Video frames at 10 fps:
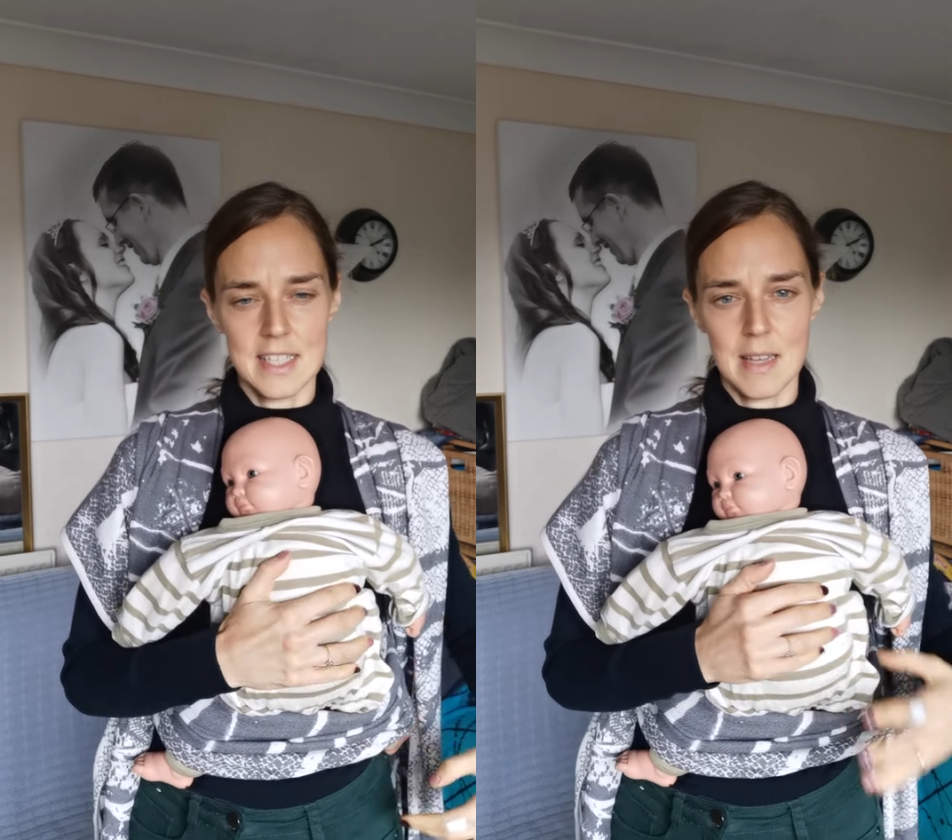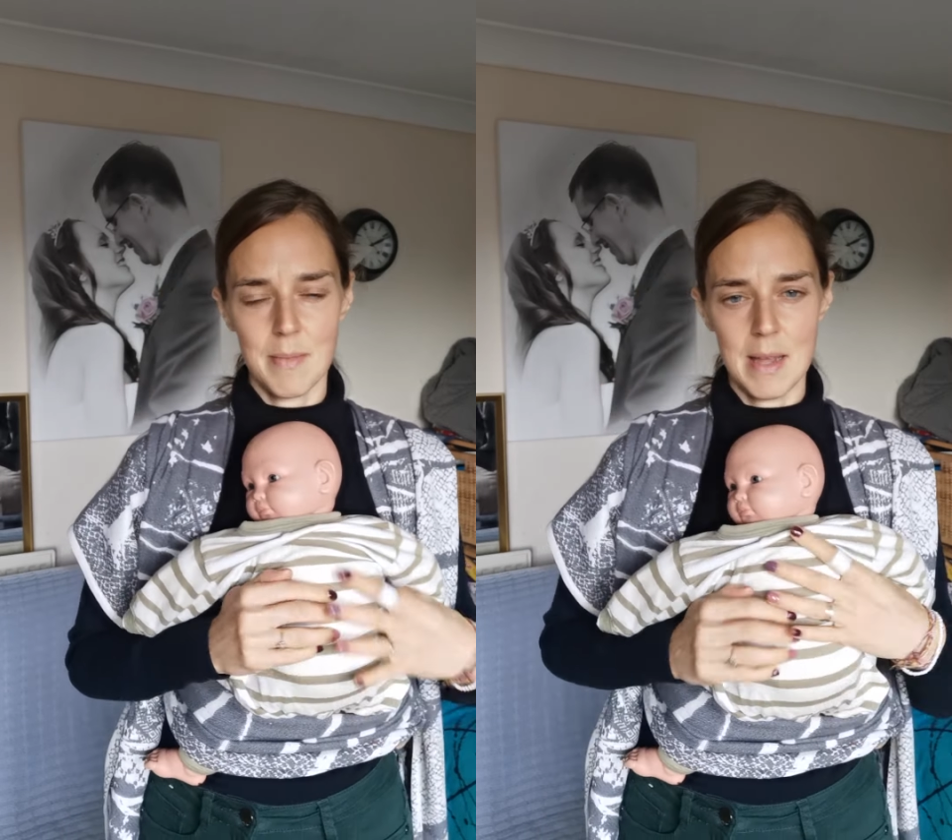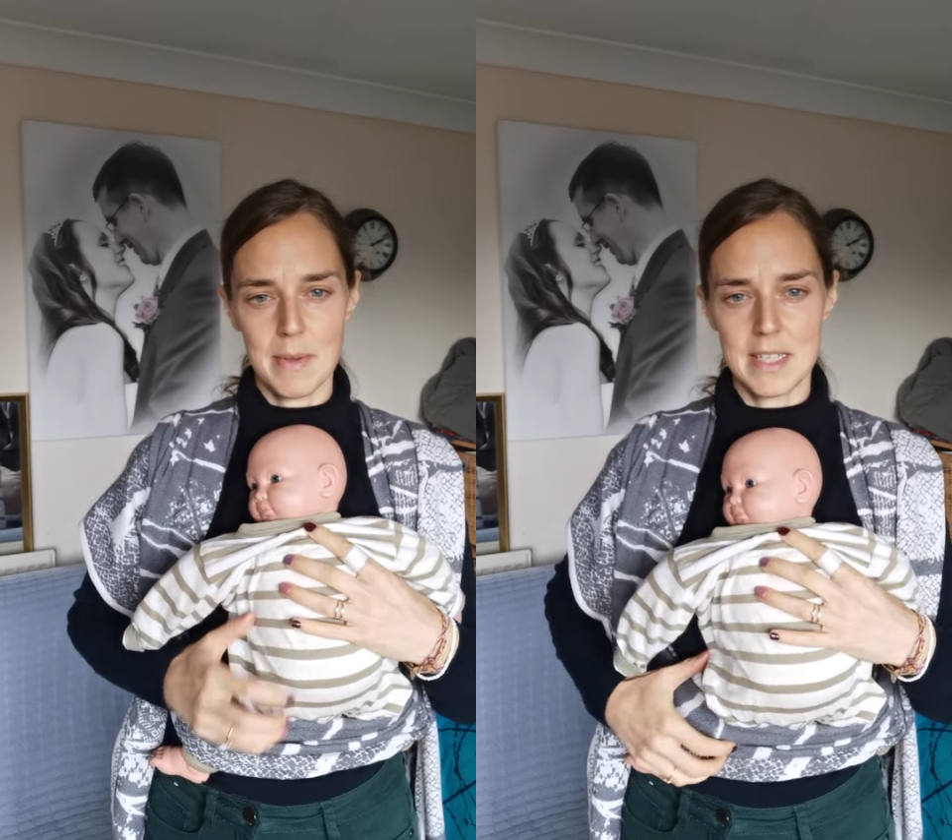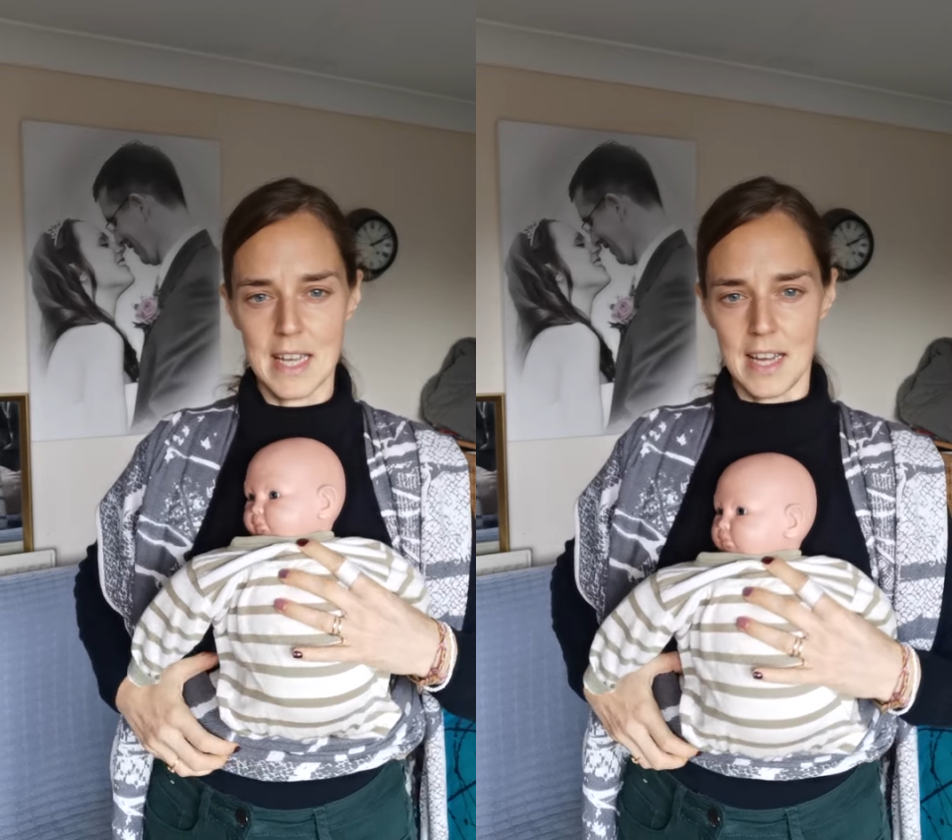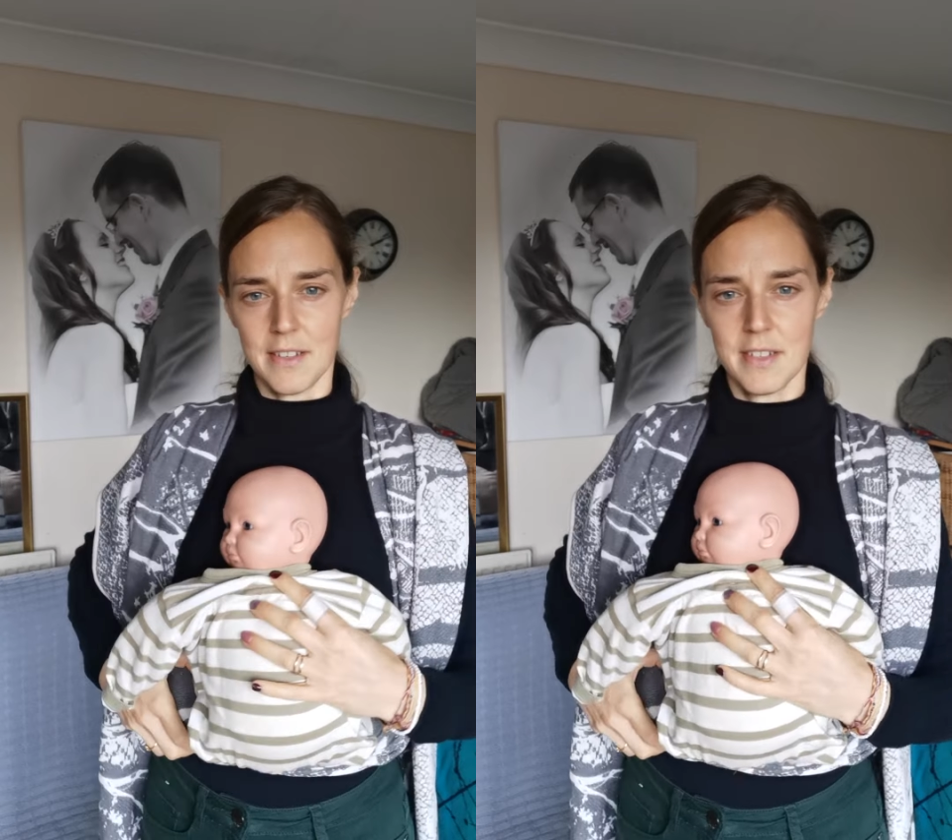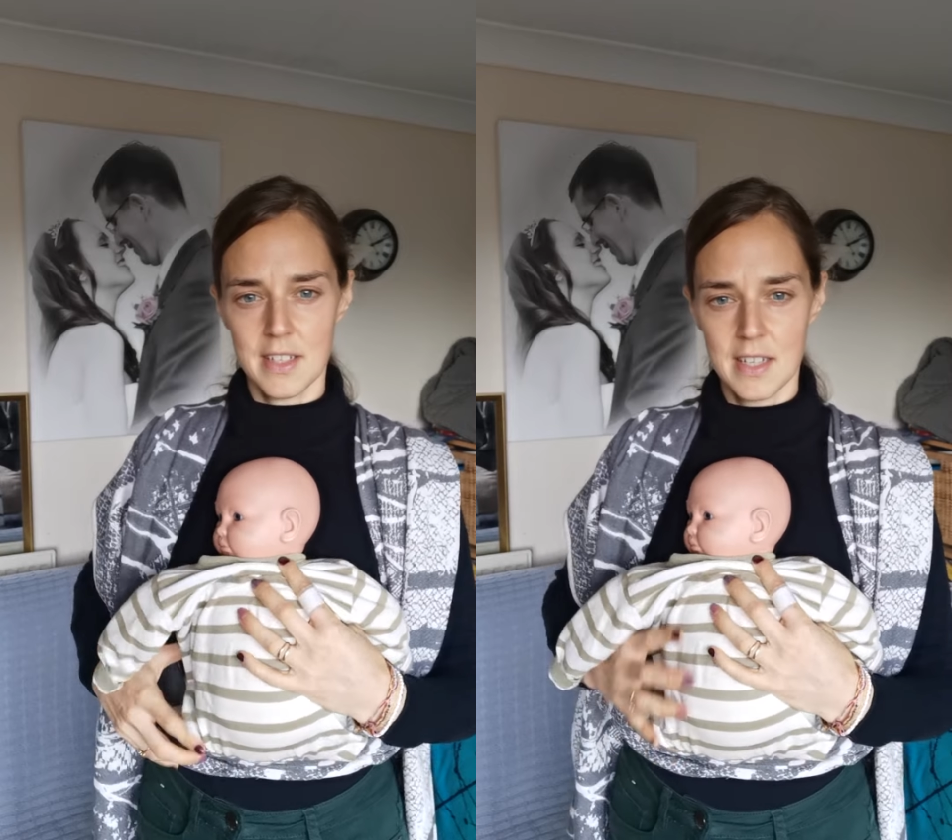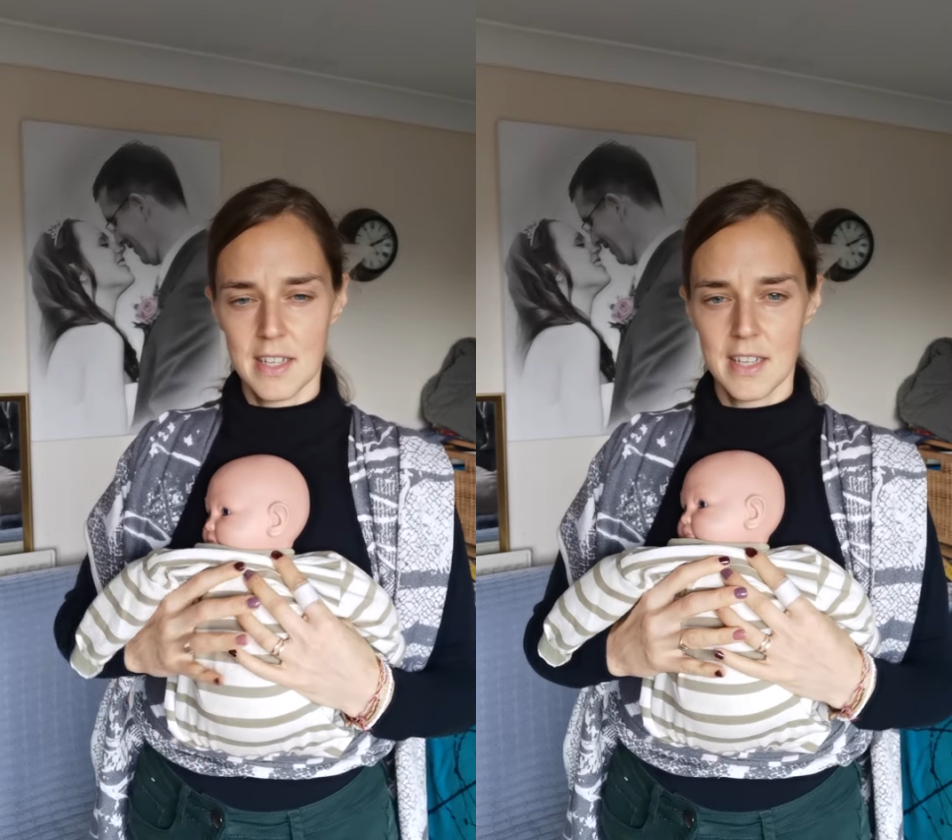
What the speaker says: Sit baby down